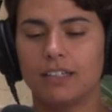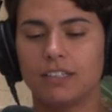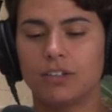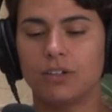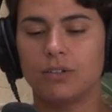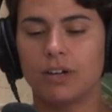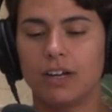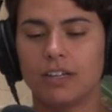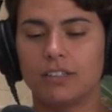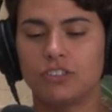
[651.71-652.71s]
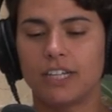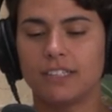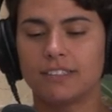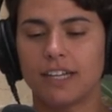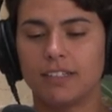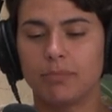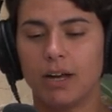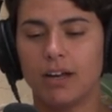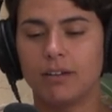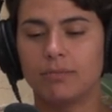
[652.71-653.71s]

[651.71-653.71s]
you know, uh, Jay and Silent Bob. Oh